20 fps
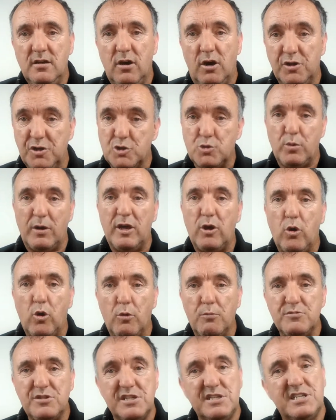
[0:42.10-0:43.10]
on his way
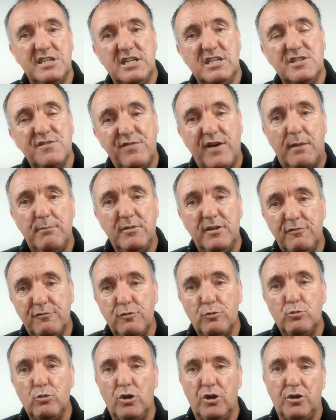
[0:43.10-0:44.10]
home to see his family
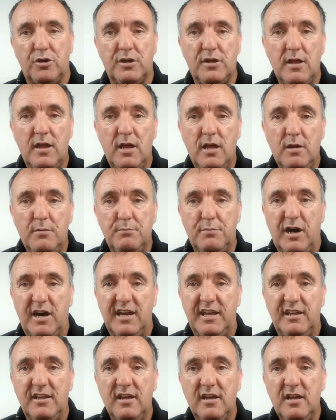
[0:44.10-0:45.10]
from work
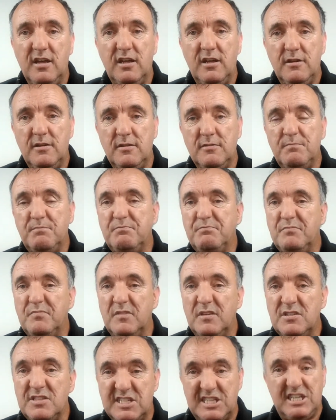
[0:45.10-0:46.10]
by
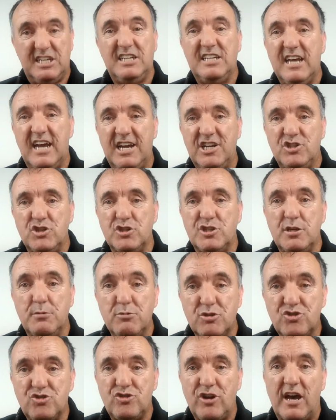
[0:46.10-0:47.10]
teenagers he
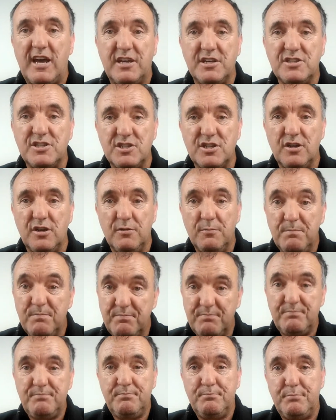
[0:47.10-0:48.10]
was trying to
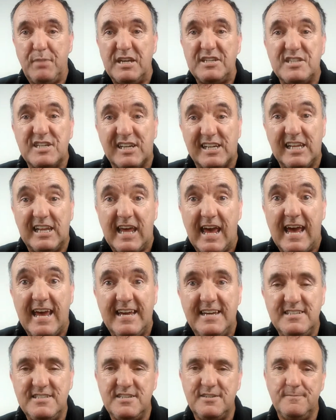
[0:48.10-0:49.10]
basically
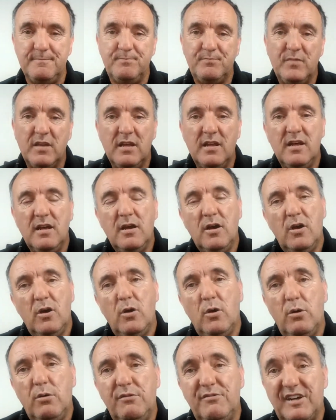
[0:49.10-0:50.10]
aid.
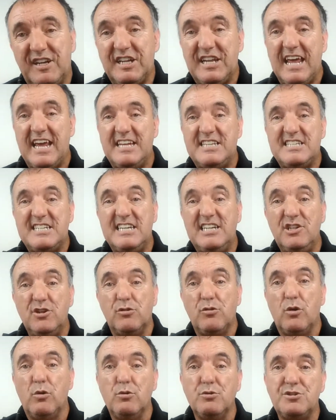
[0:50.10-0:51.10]
We've had an
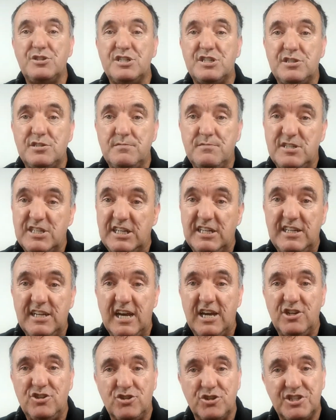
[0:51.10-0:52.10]
18-year-old
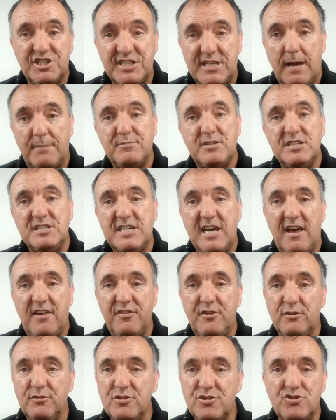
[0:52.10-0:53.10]
teenager stabbed to death
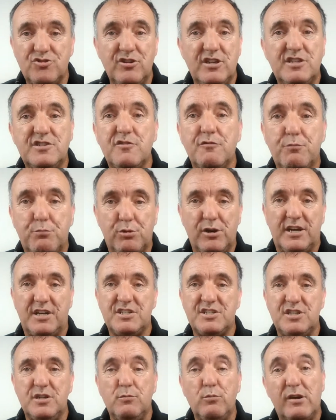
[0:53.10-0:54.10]
on the streets of
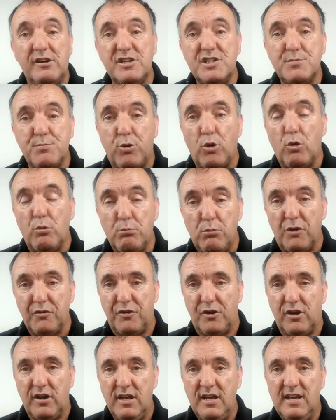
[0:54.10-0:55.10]
Brixton, where his poor
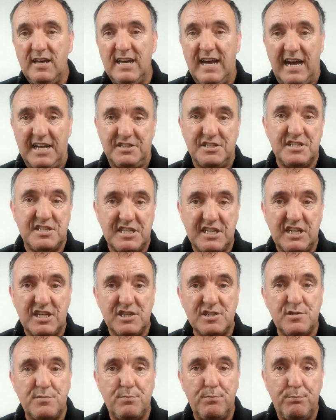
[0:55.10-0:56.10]
mother had to see
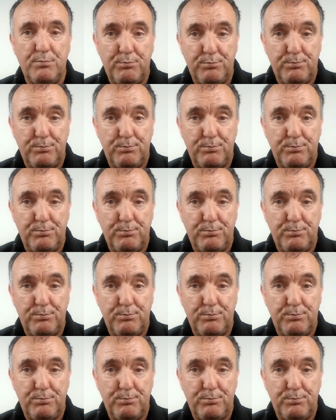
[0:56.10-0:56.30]
his